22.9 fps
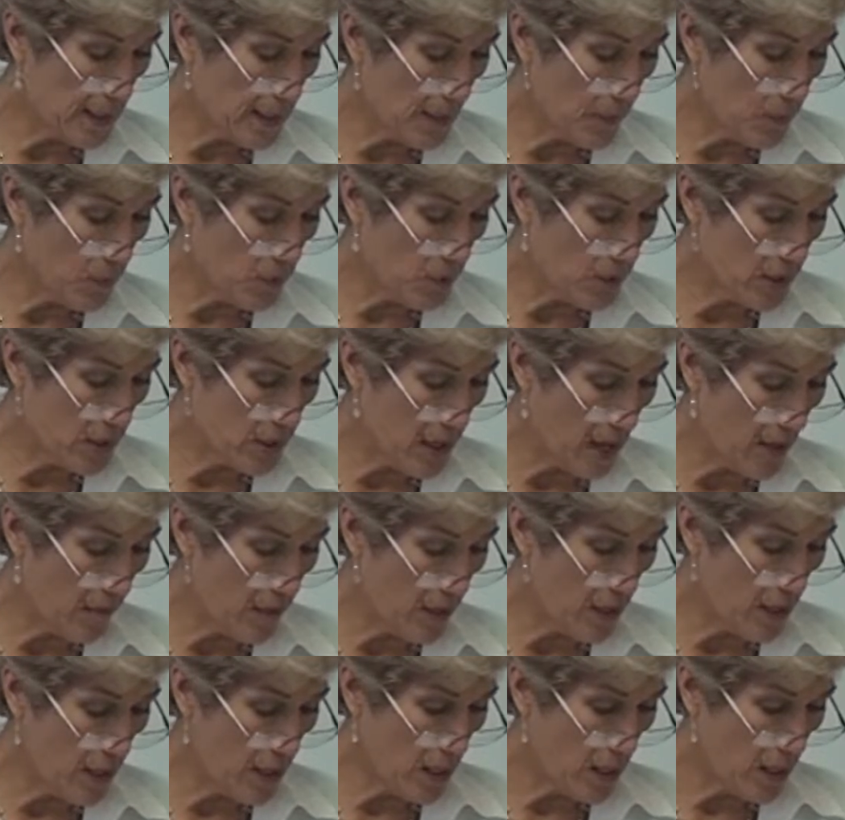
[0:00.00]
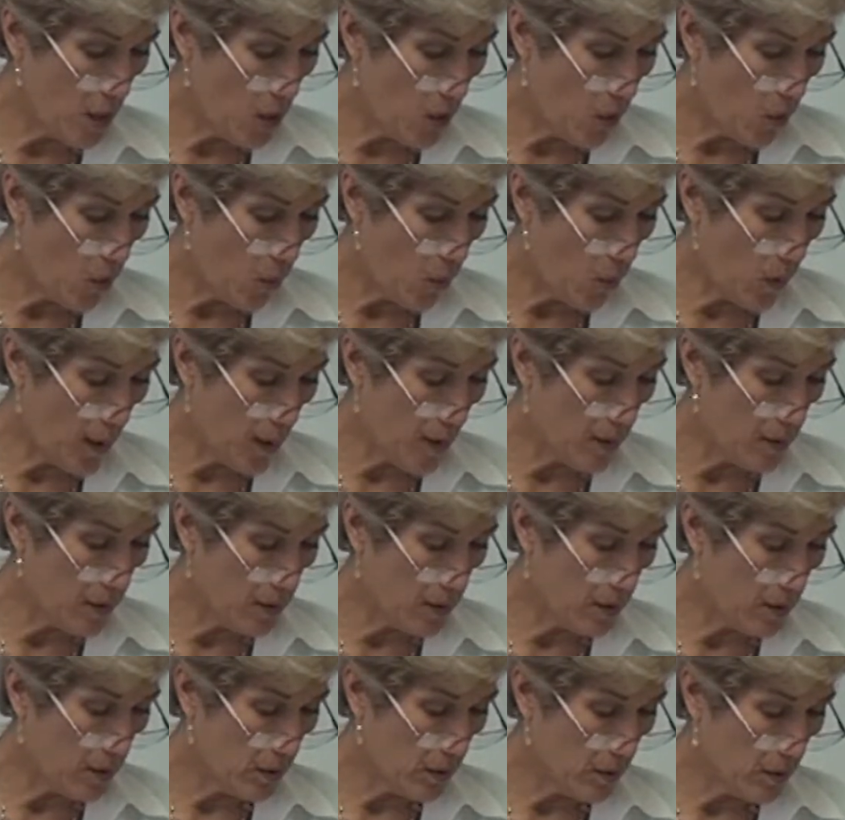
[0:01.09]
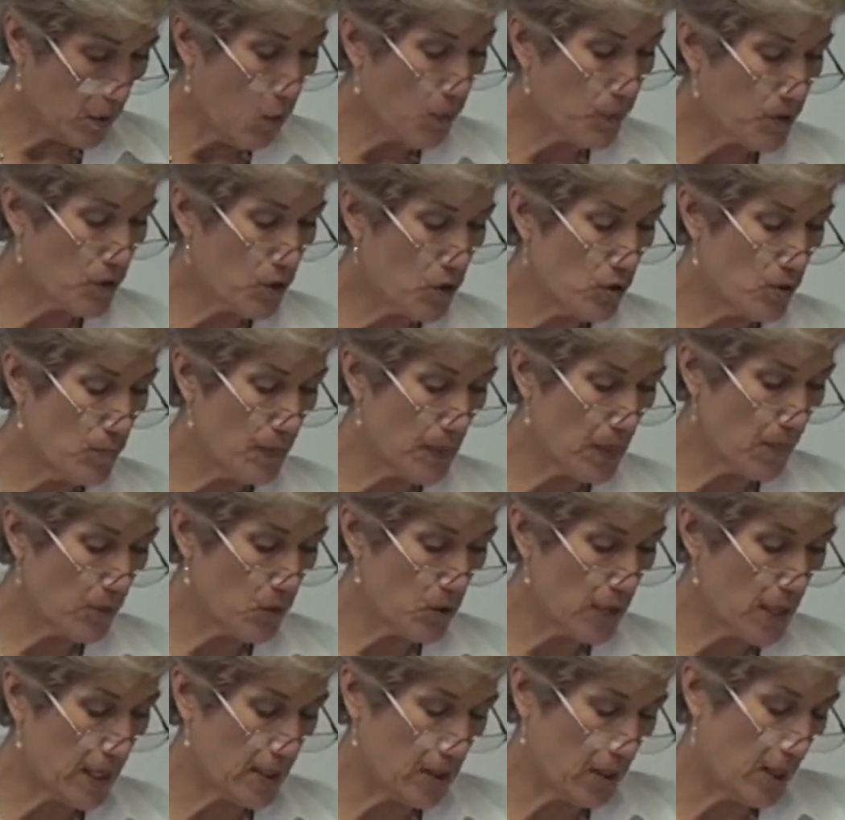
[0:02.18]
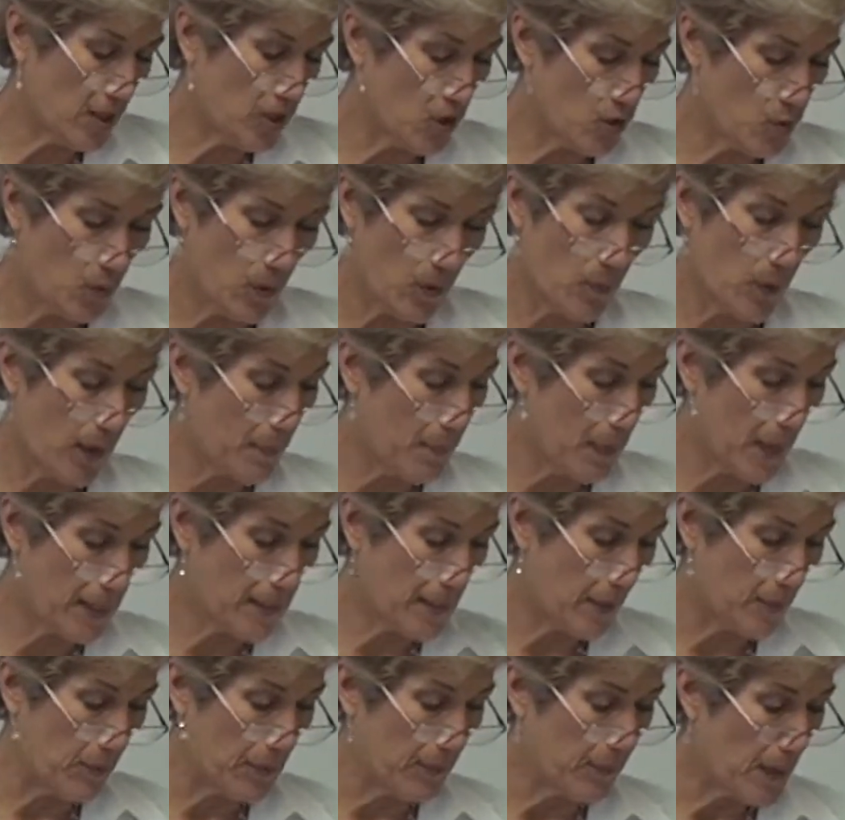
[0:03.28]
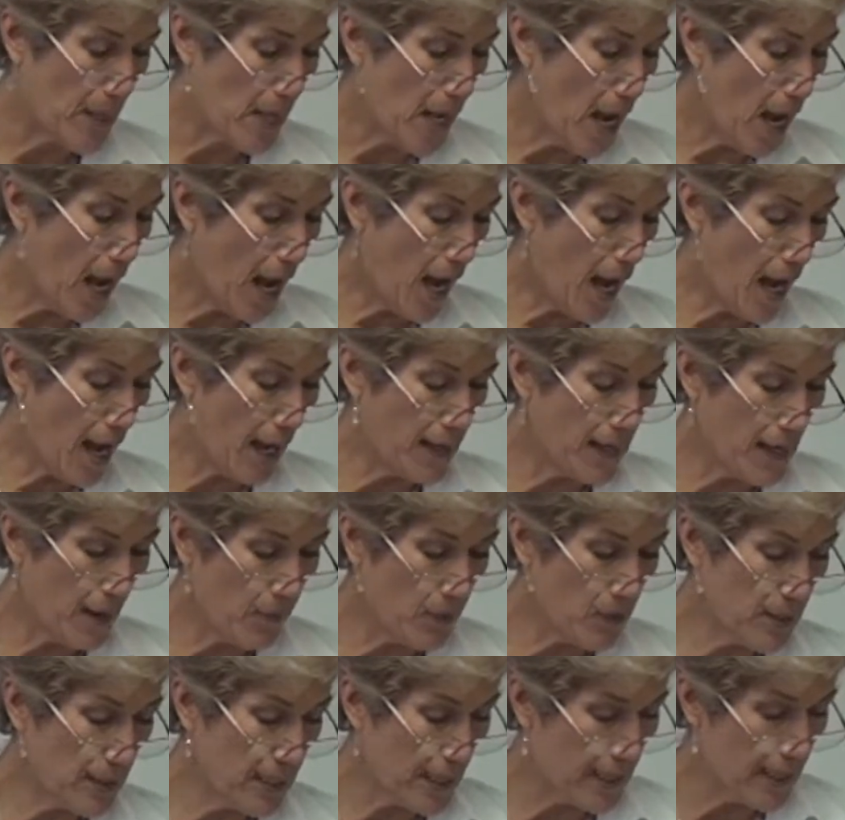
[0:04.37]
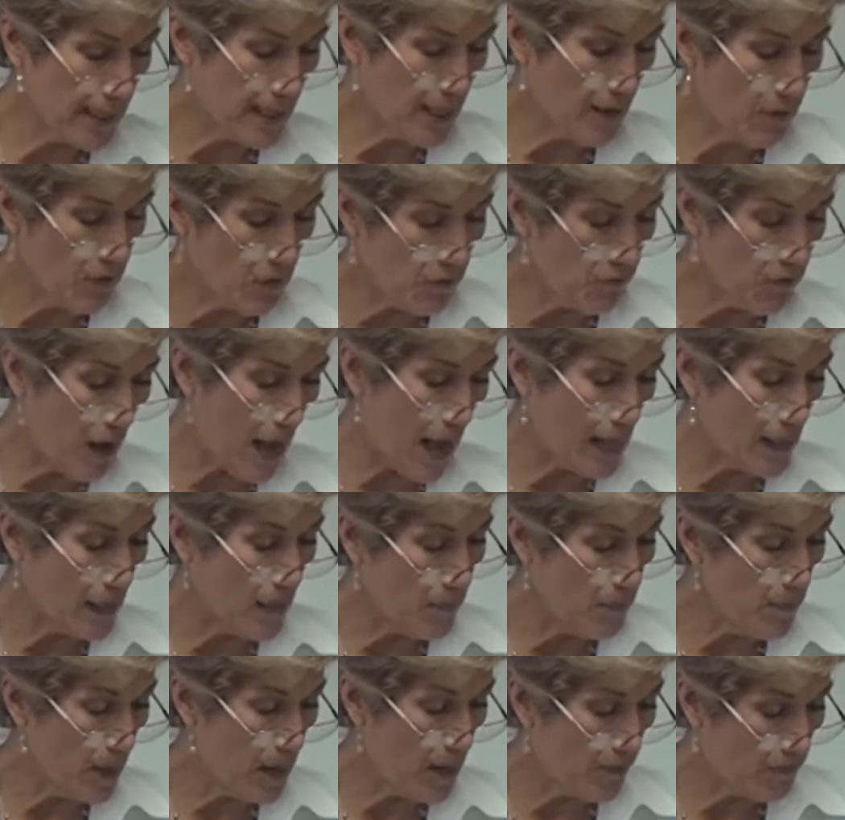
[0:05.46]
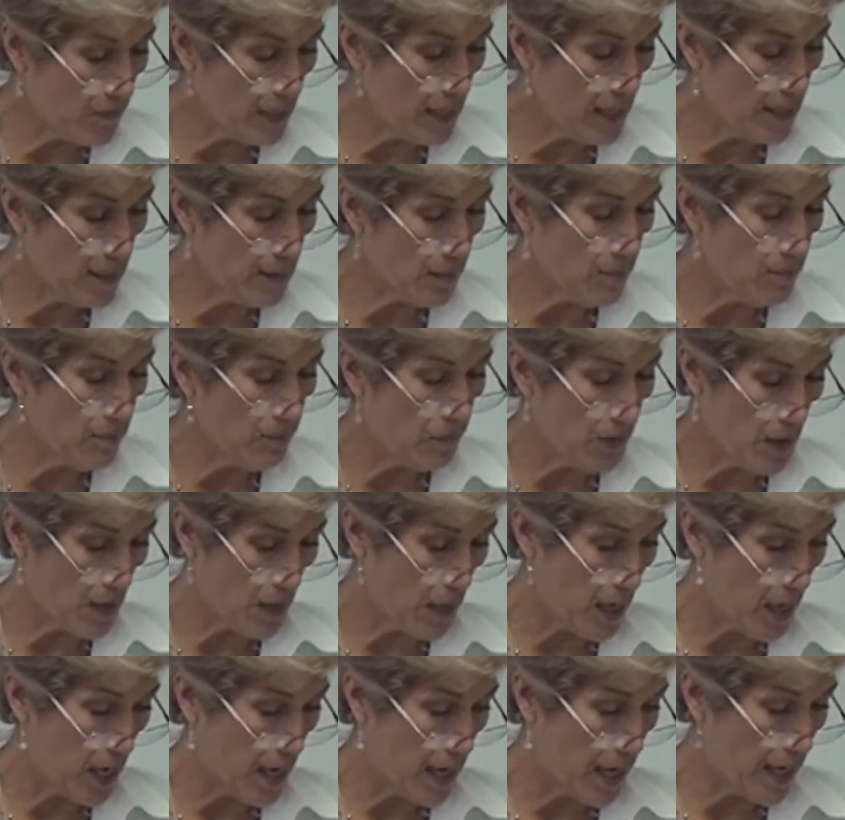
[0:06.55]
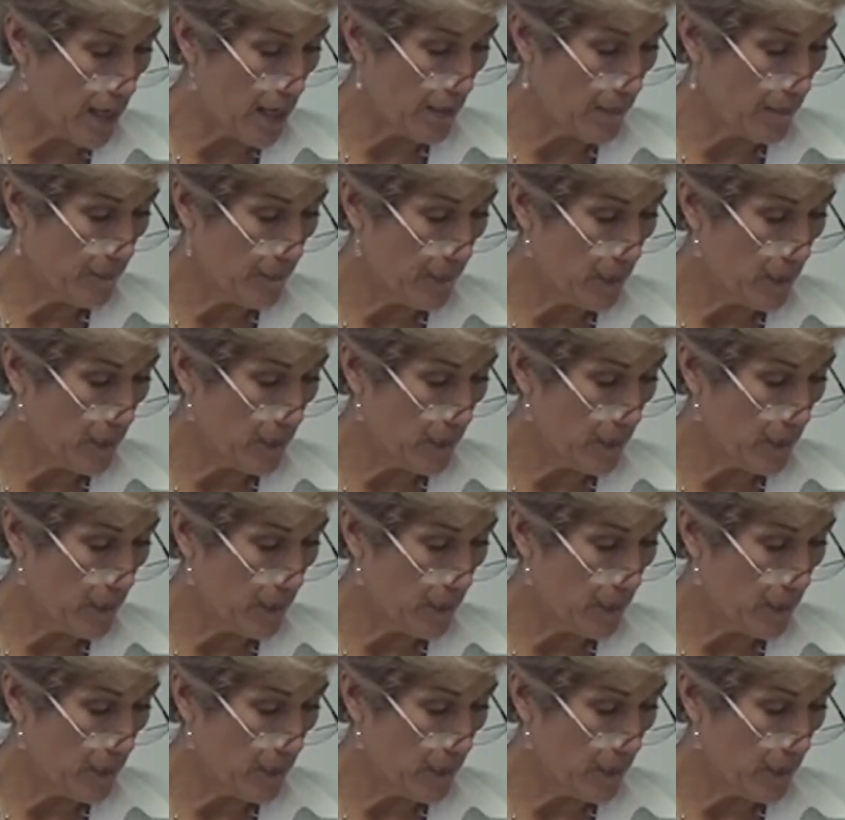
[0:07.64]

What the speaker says: Number 7. Number 6. I just went right past that one. Number 6. Give the phylum of kingdom fungi.